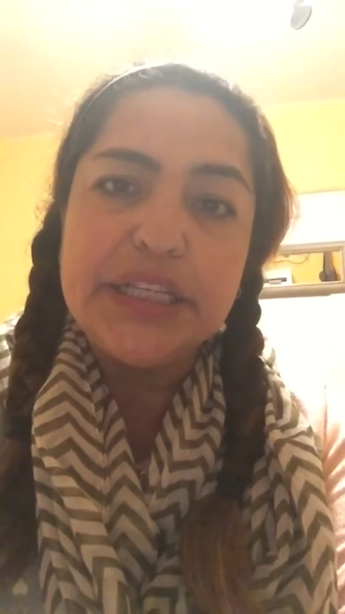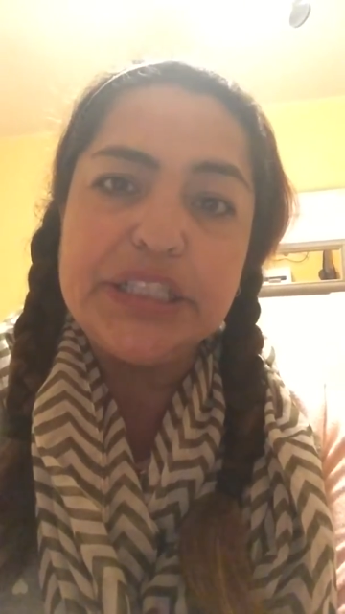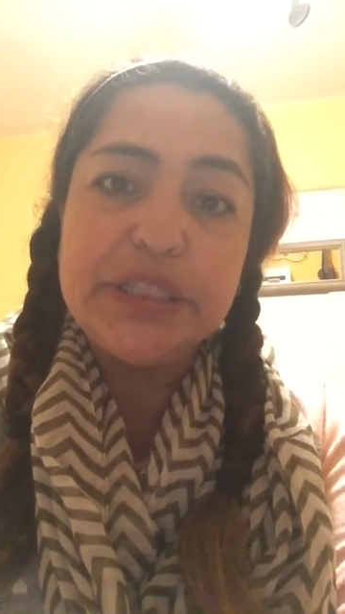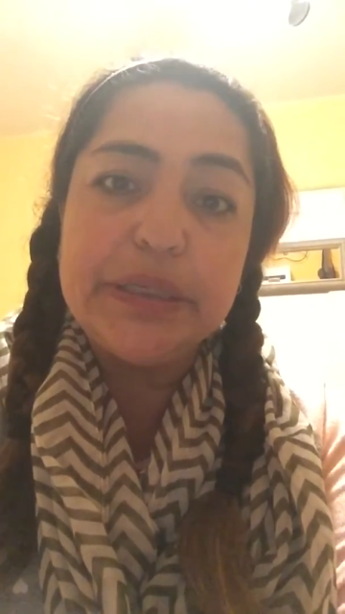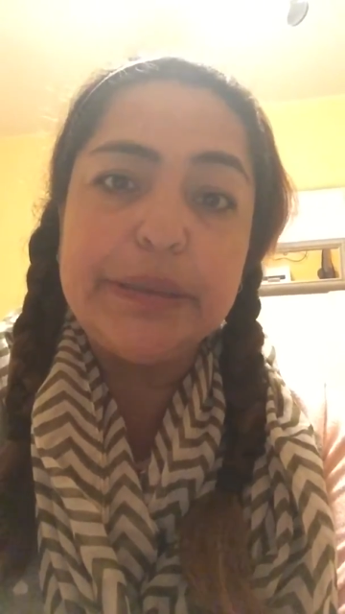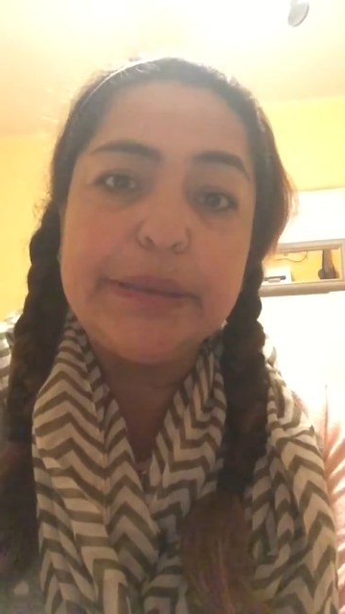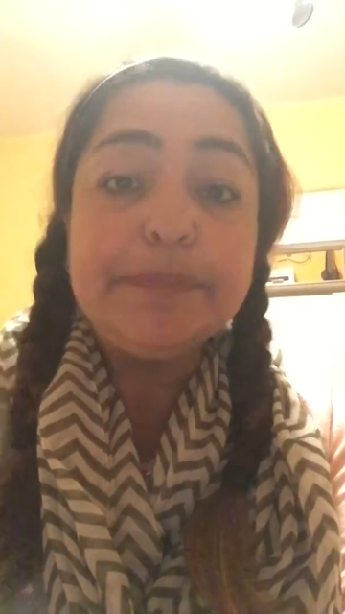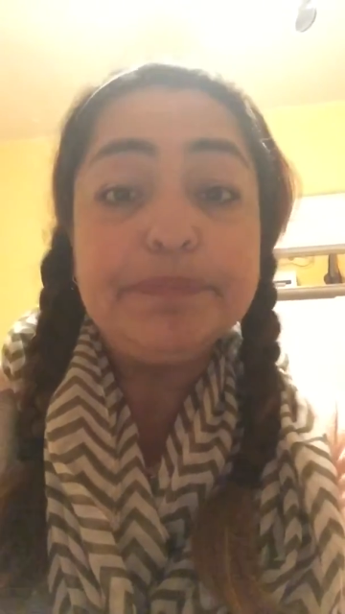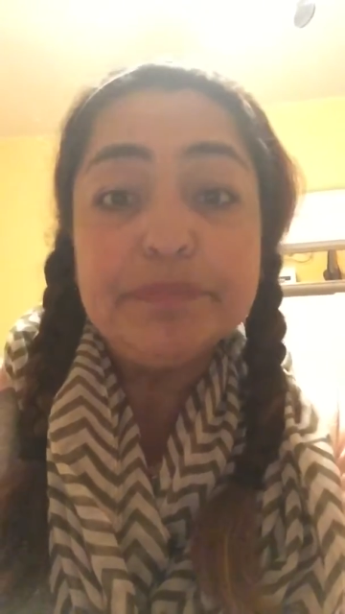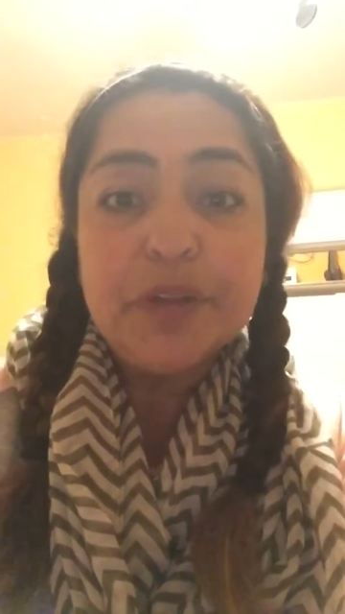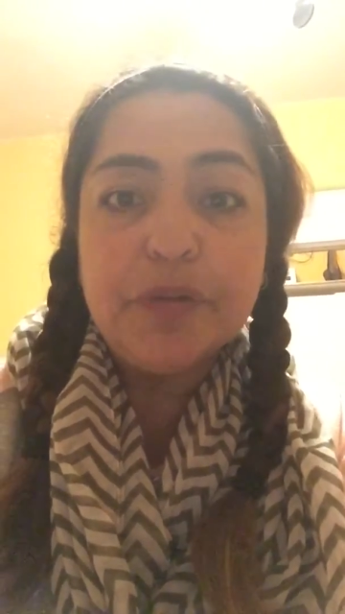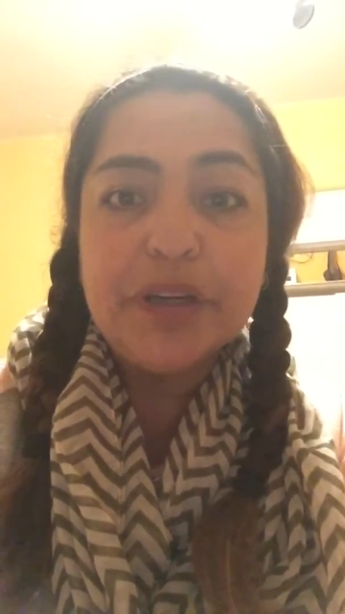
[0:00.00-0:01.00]
to
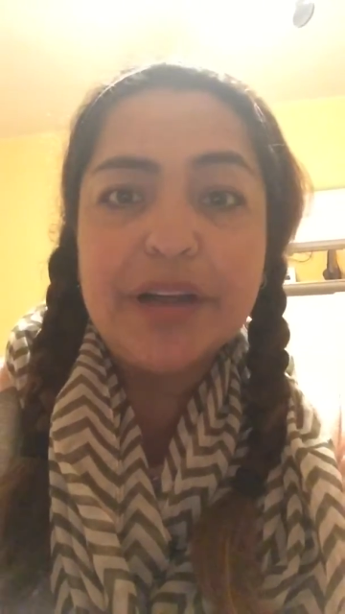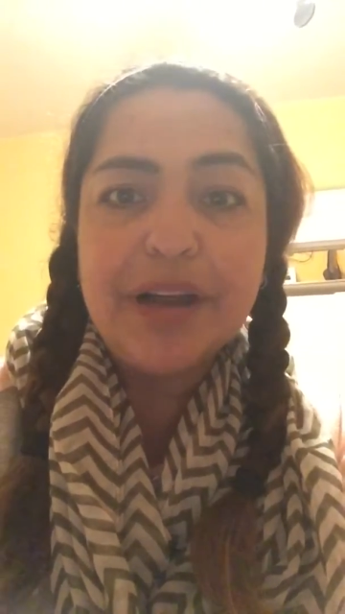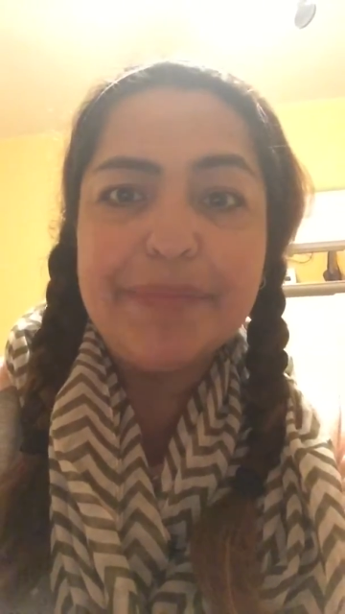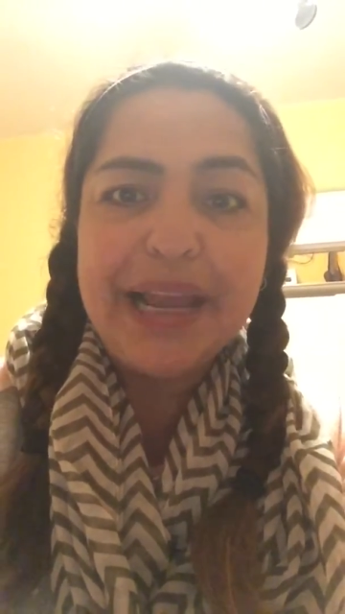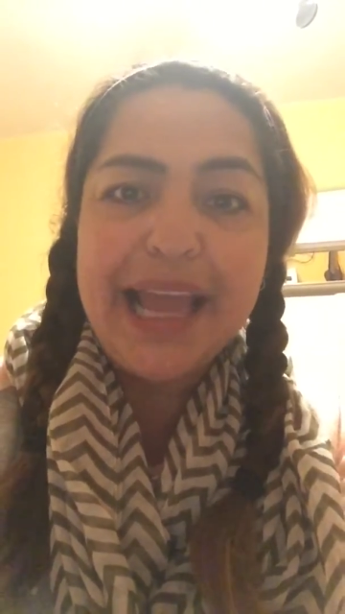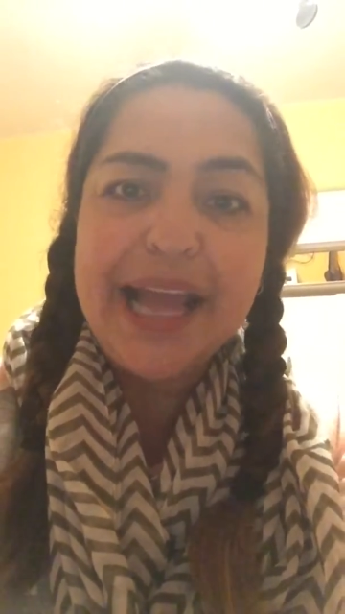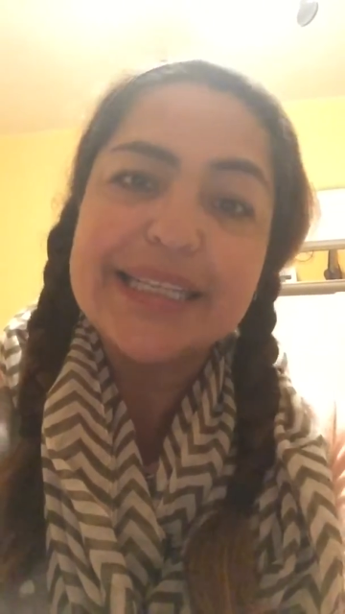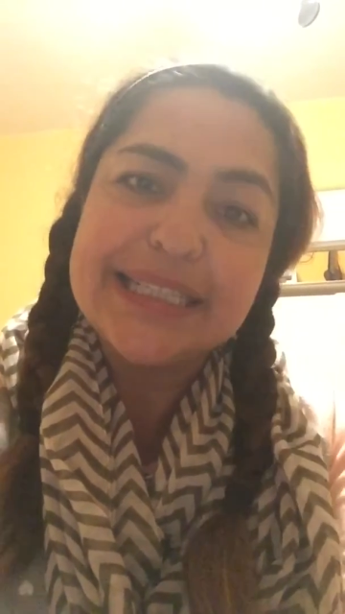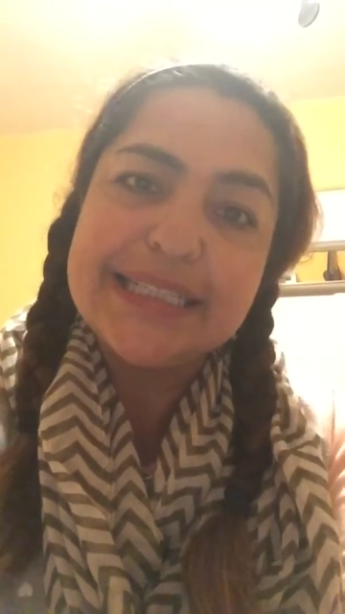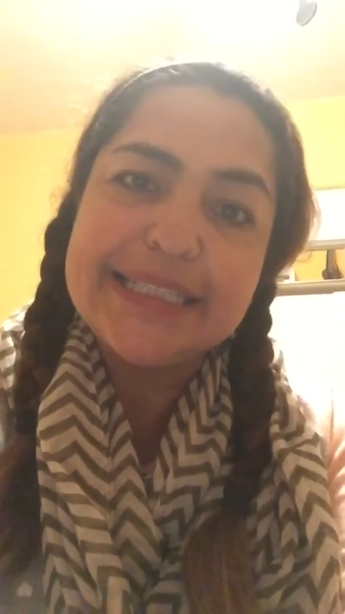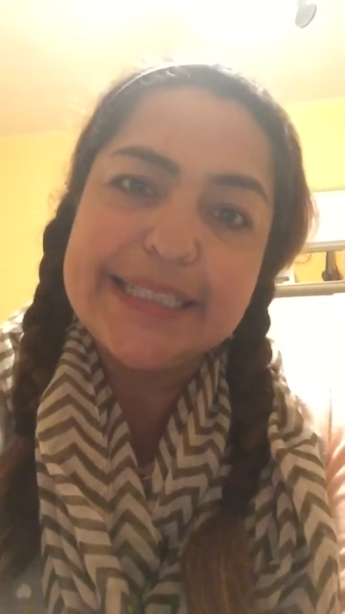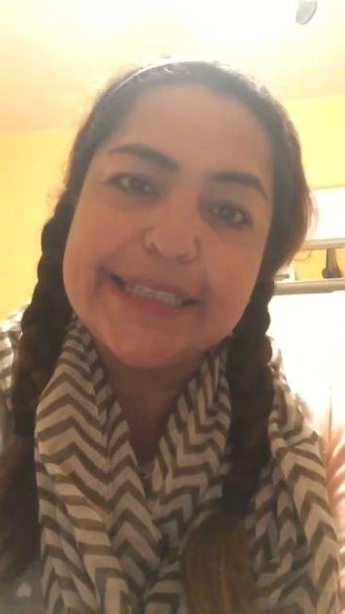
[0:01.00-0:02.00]
work on my
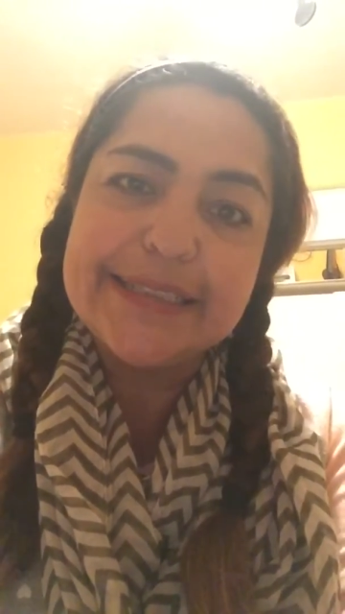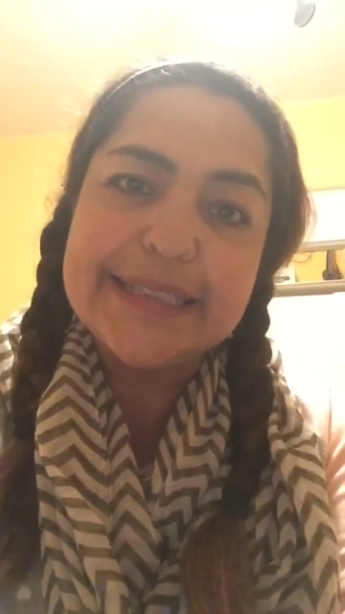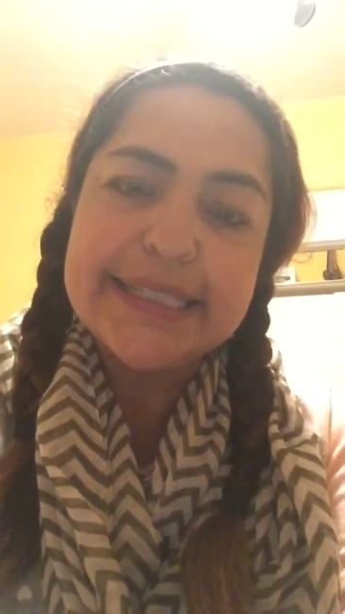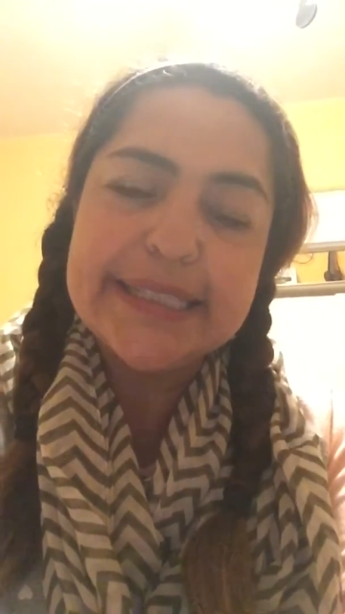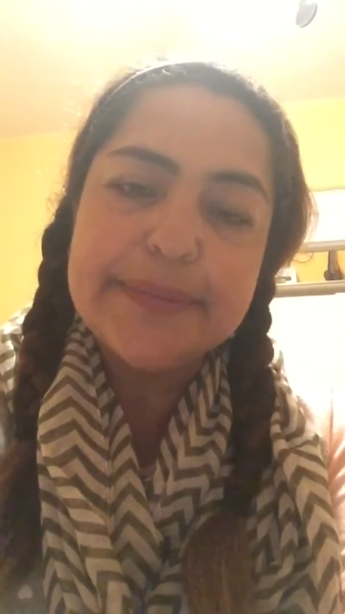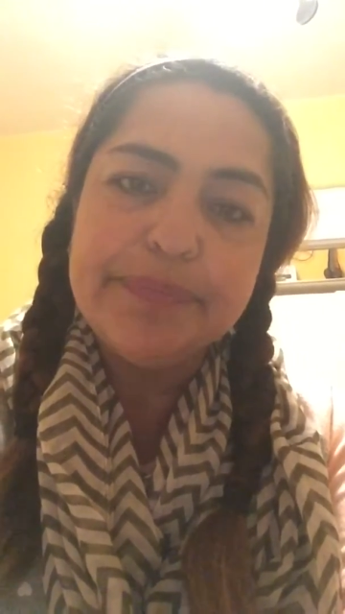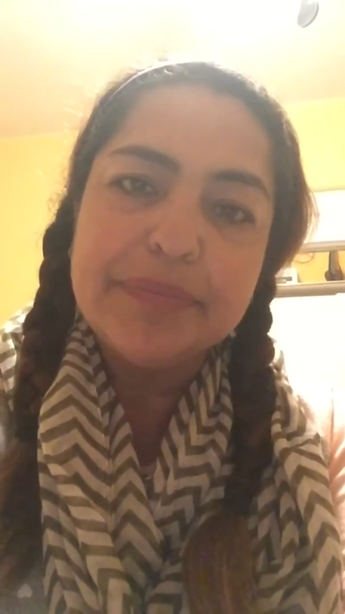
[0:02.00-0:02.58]
acting skills.